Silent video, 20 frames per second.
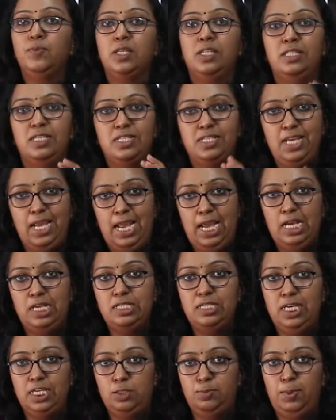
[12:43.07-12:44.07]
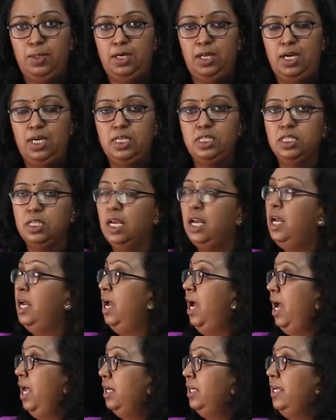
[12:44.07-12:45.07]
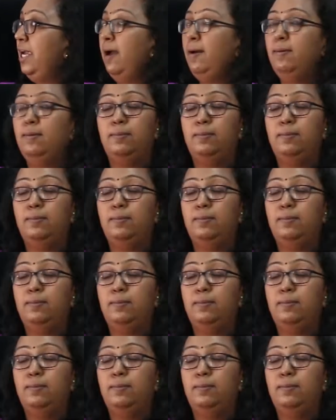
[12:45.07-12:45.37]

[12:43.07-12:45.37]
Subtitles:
the scarce expertise and